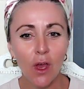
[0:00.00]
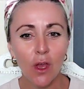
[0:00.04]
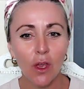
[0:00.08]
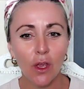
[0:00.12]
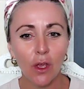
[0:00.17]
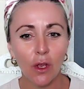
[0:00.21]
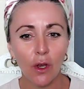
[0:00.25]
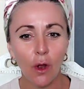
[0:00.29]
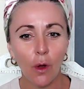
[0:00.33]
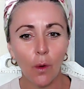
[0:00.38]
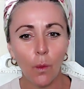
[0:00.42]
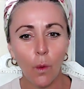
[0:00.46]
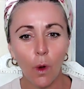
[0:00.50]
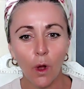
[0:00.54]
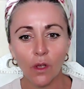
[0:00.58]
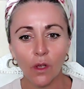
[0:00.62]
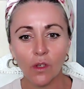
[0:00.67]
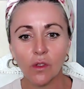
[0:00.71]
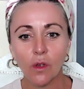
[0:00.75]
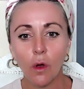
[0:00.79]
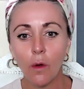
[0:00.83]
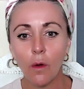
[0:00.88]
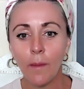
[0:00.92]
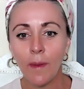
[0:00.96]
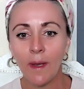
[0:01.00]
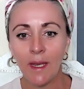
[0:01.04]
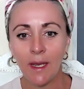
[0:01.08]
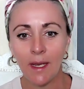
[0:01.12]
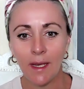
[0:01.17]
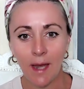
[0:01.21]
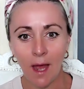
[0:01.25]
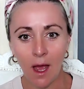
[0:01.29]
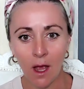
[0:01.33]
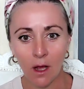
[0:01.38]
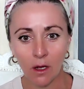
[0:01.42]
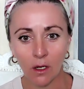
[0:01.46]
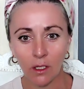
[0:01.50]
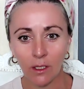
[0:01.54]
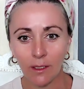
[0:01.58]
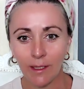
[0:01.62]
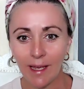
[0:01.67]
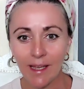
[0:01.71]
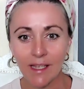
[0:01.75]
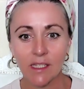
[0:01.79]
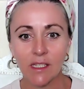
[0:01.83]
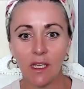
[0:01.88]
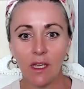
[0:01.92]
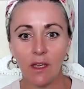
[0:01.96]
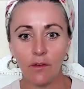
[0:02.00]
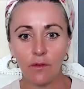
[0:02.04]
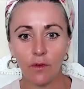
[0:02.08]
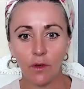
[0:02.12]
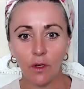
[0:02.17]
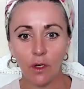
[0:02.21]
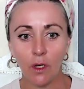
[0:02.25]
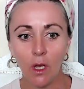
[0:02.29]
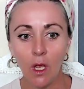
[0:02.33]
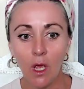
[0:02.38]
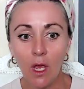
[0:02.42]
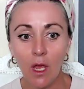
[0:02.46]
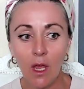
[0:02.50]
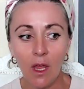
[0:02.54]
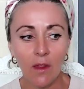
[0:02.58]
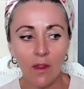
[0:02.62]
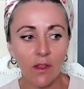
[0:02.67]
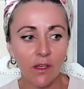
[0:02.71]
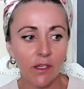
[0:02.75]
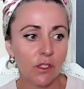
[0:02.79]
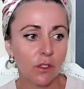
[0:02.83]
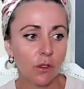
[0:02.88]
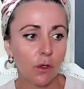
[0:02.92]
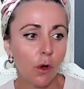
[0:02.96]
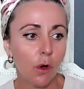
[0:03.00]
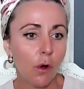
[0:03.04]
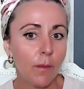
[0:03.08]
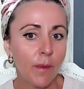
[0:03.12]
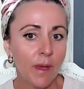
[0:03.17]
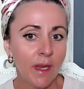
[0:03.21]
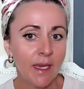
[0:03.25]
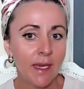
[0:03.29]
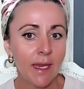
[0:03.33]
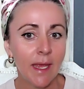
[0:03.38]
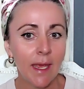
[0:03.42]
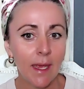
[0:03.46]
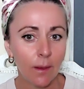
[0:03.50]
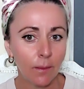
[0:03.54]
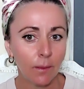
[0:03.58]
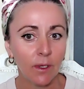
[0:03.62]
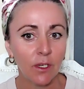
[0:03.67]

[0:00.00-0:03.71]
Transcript: you know, what's coming in our collective and this coming year,